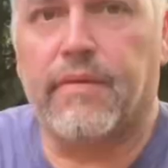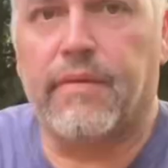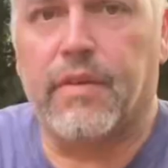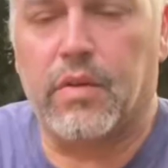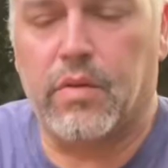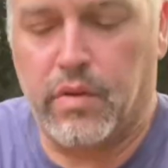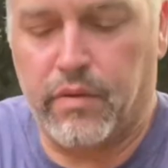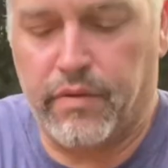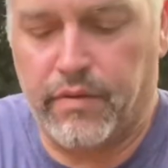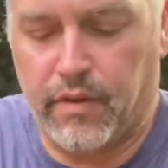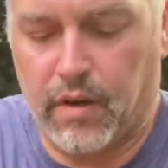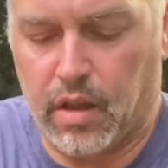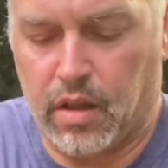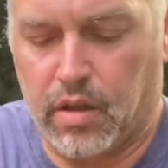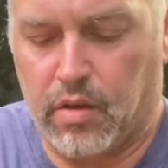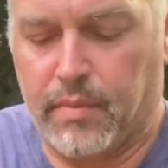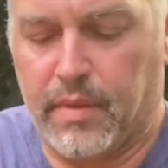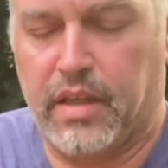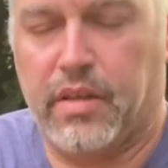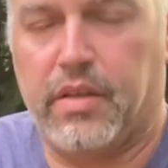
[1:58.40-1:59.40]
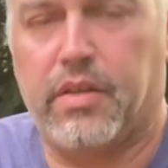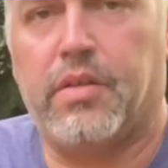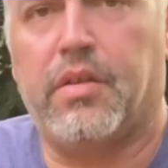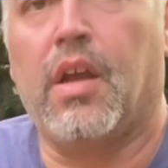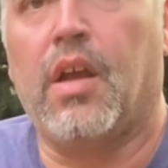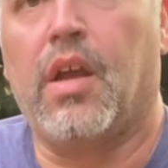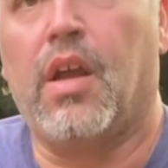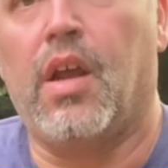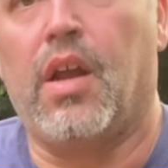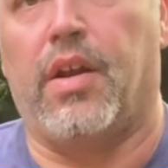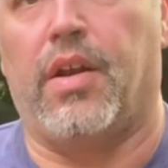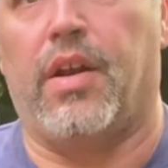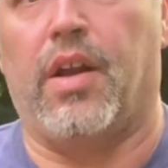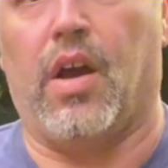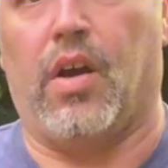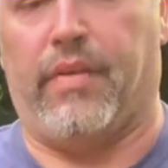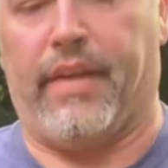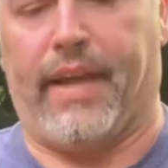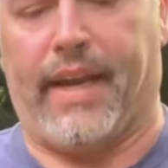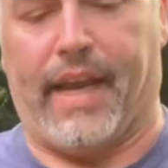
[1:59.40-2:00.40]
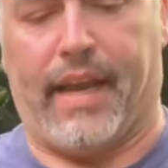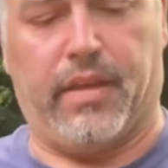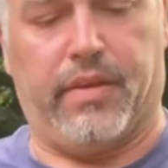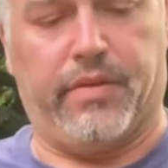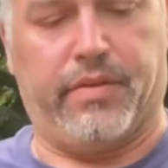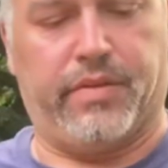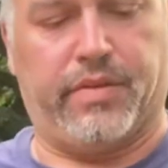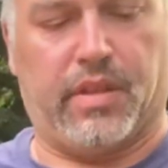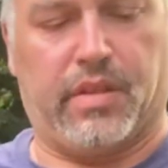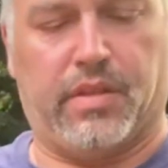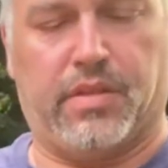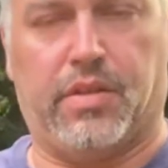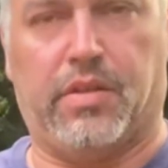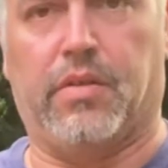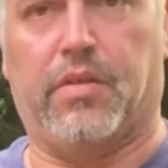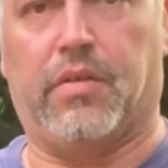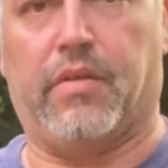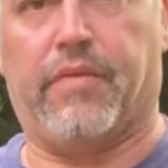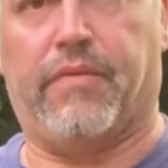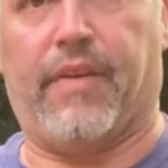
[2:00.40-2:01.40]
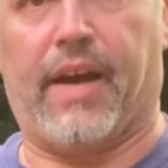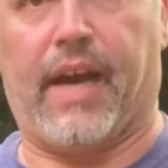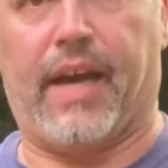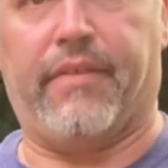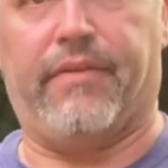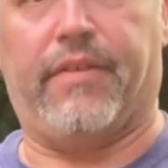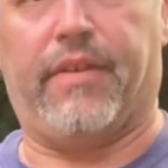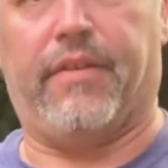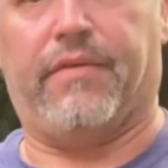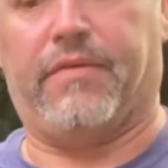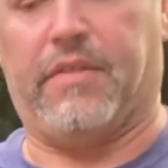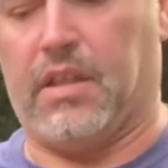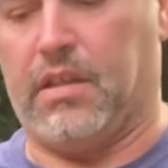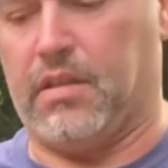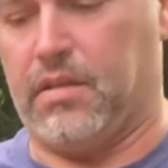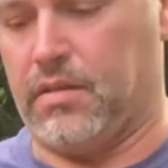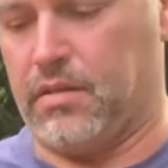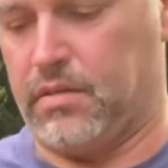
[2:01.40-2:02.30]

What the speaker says: you who follow me know that I use a Duke 550